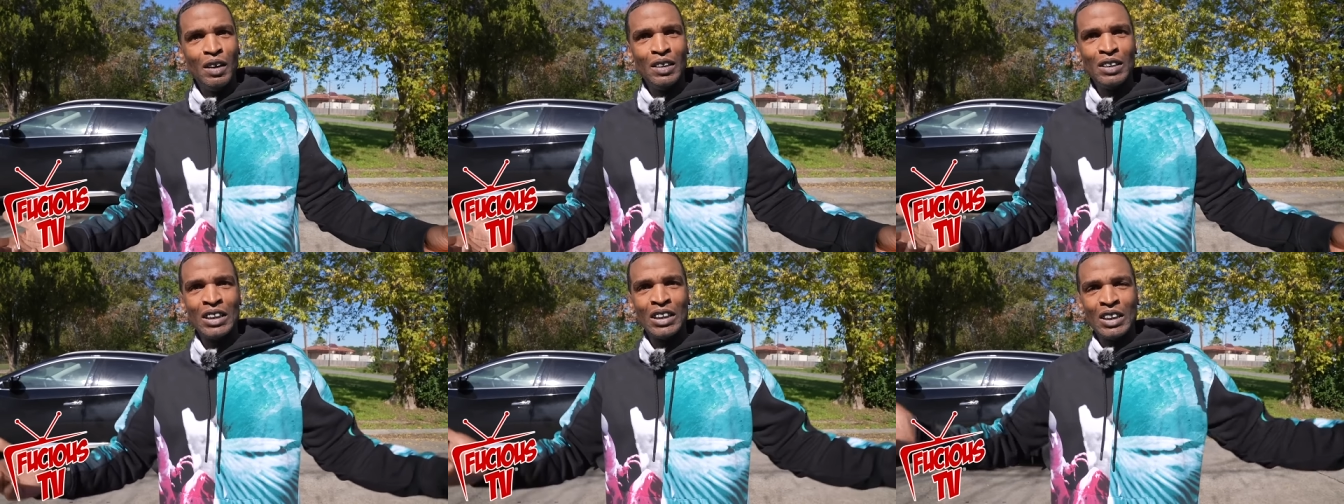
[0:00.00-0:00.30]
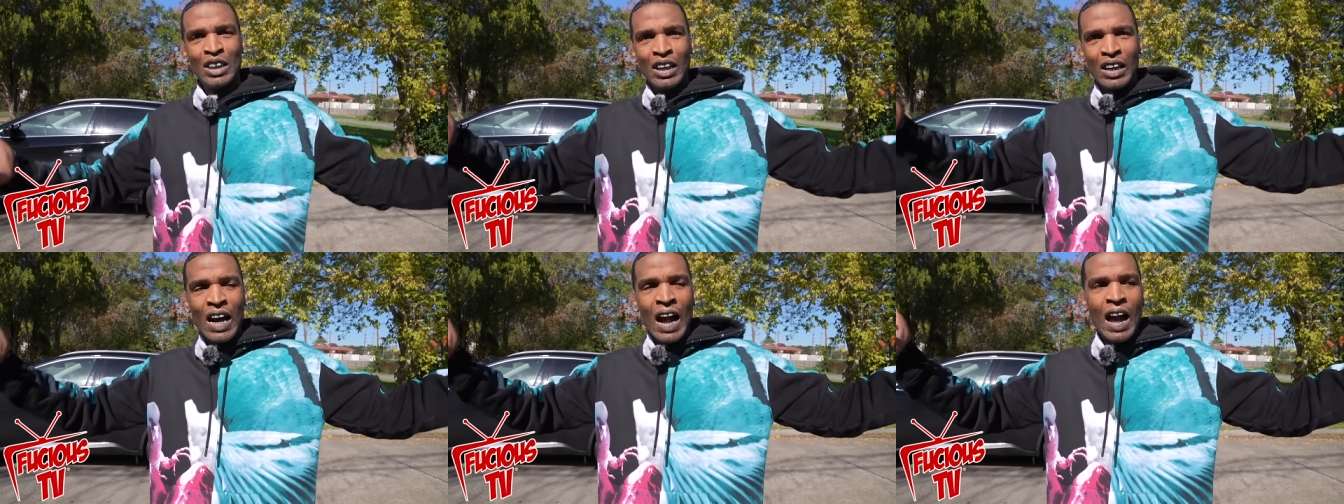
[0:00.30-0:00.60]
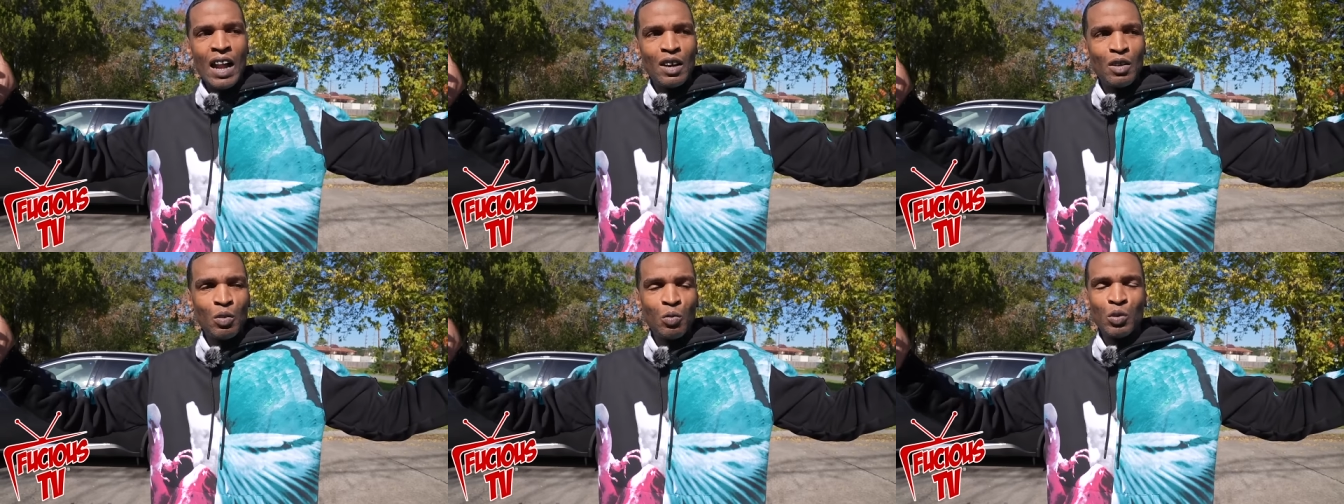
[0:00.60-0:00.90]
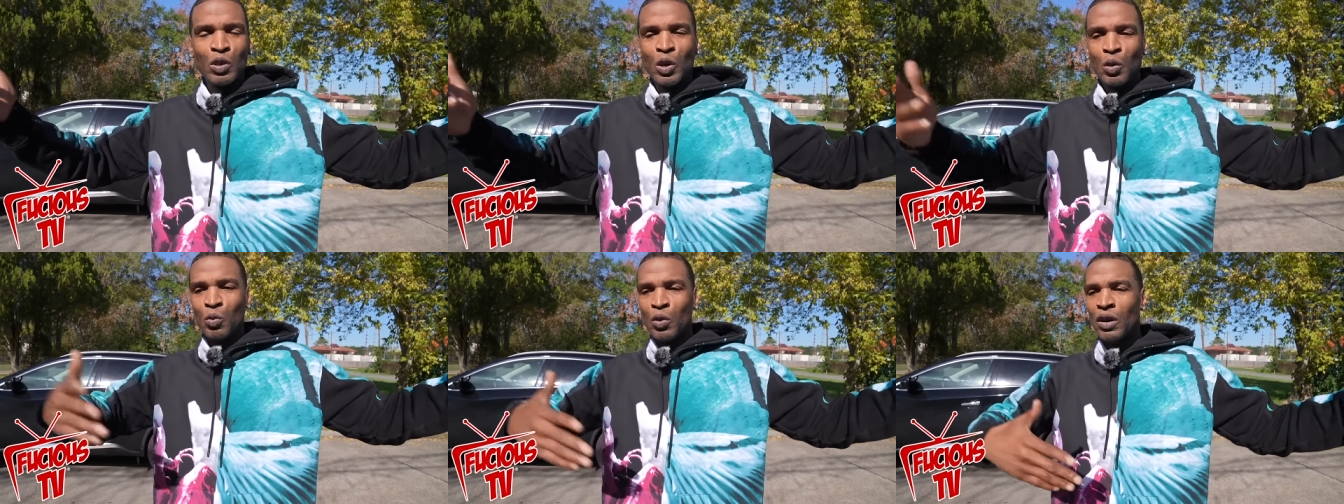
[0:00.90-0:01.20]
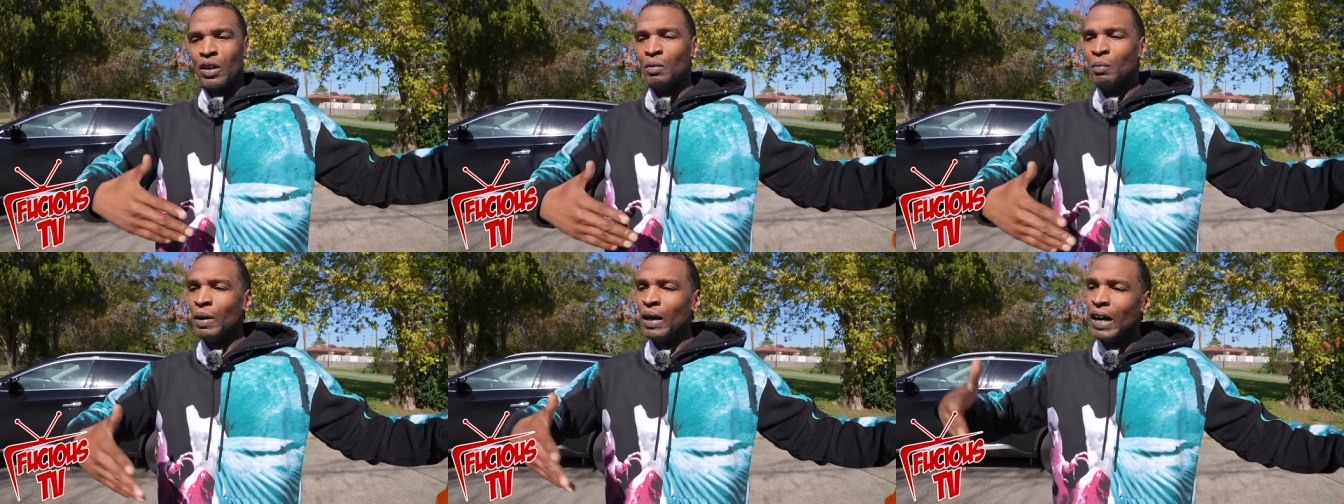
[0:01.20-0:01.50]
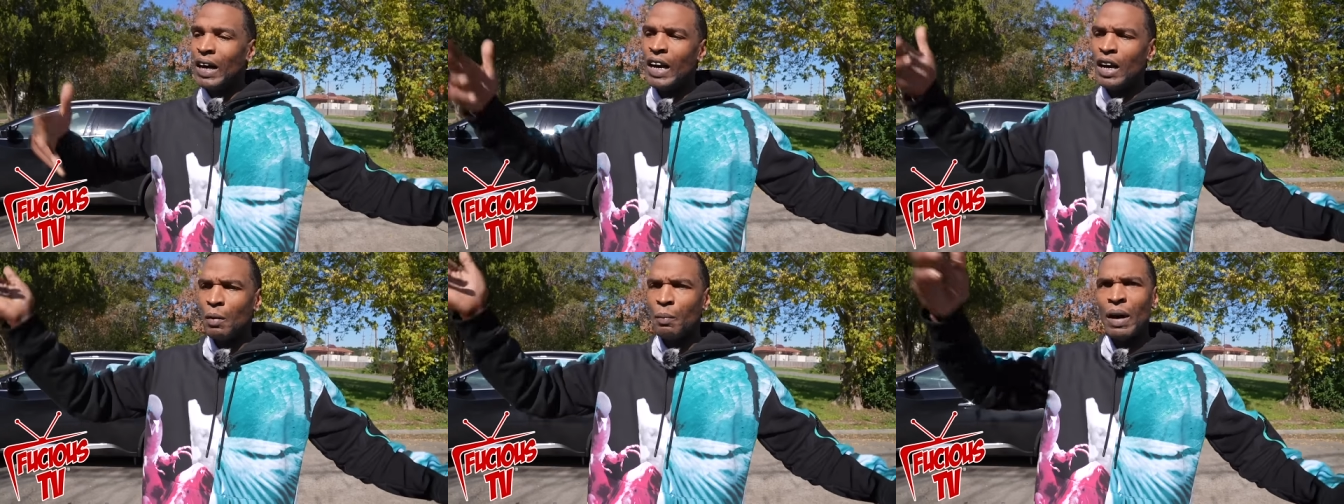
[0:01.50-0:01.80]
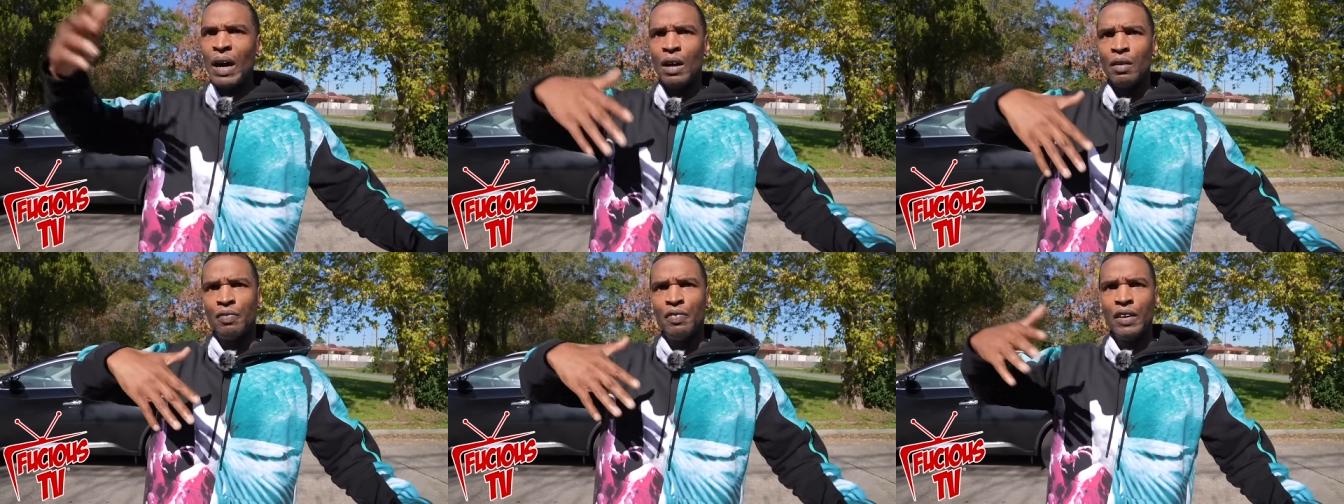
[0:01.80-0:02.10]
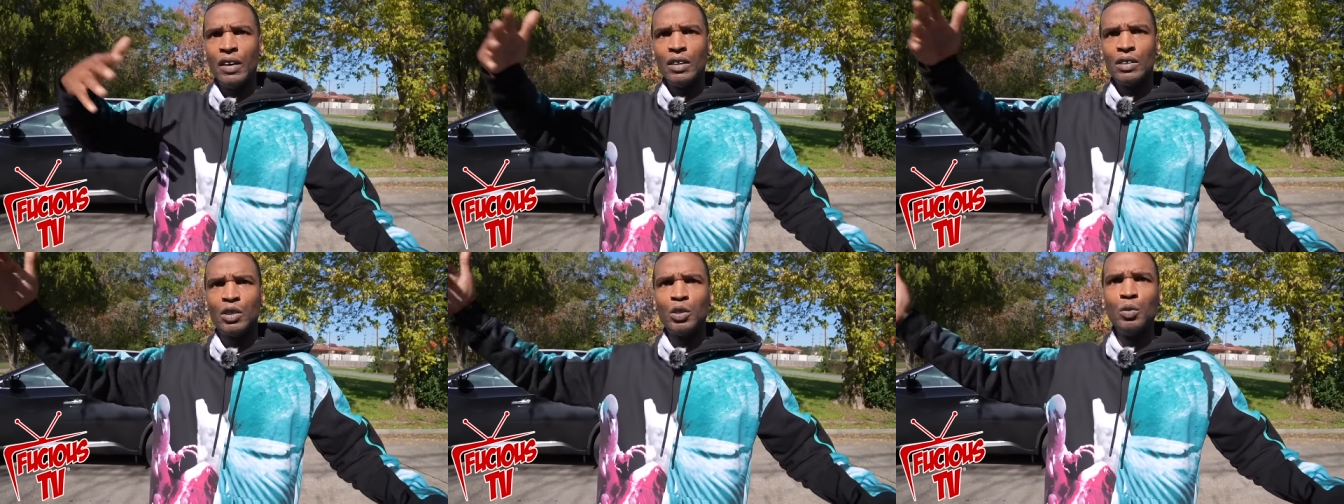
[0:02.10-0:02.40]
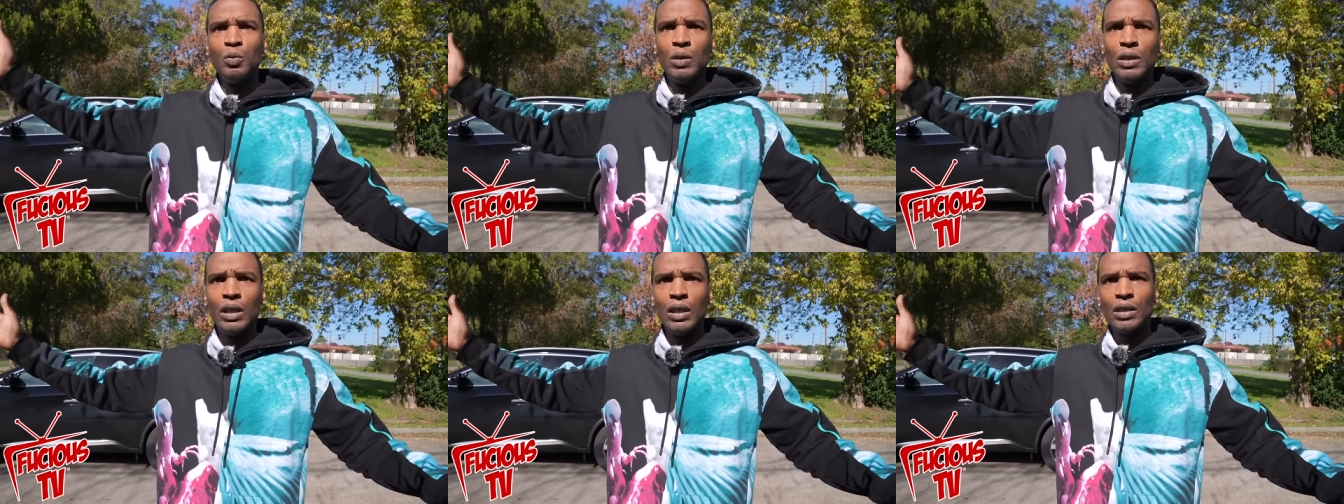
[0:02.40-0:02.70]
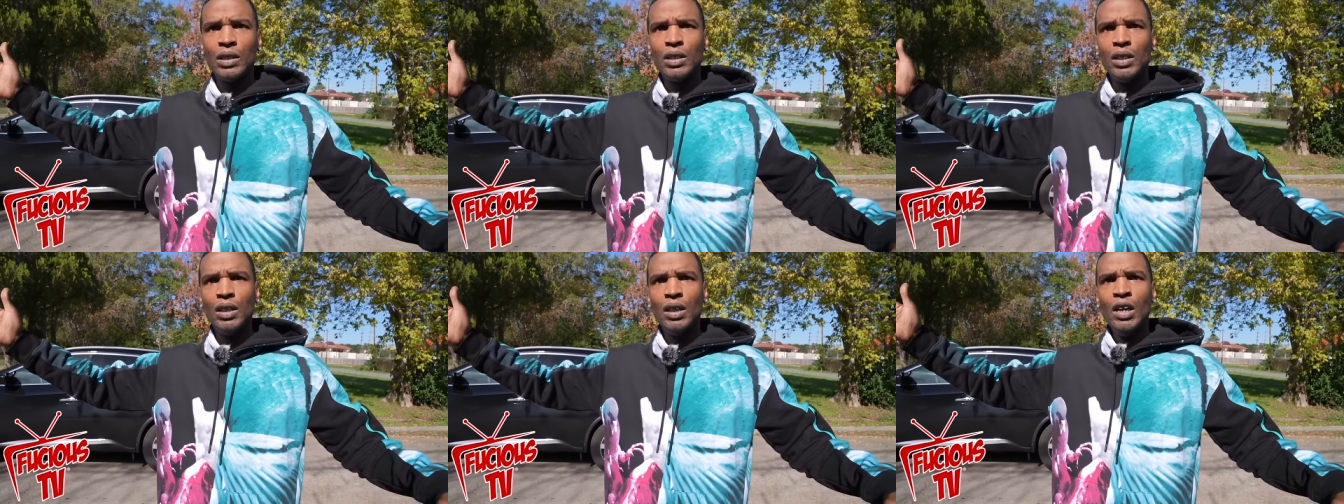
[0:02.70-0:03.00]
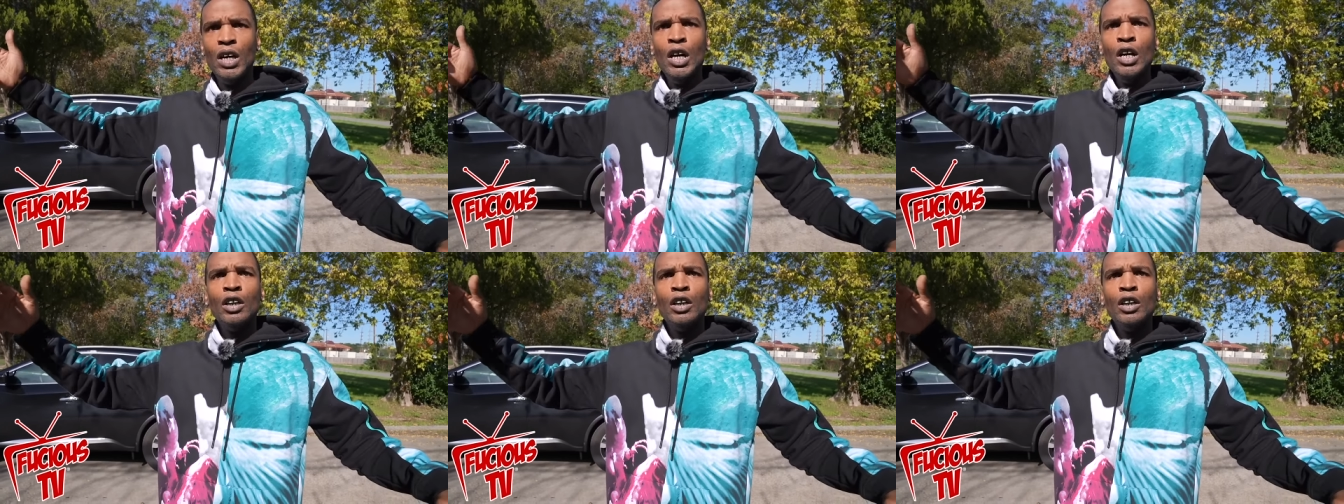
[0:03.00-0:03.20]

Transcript: just look how the, the work, man, everybody fell suit with that shit.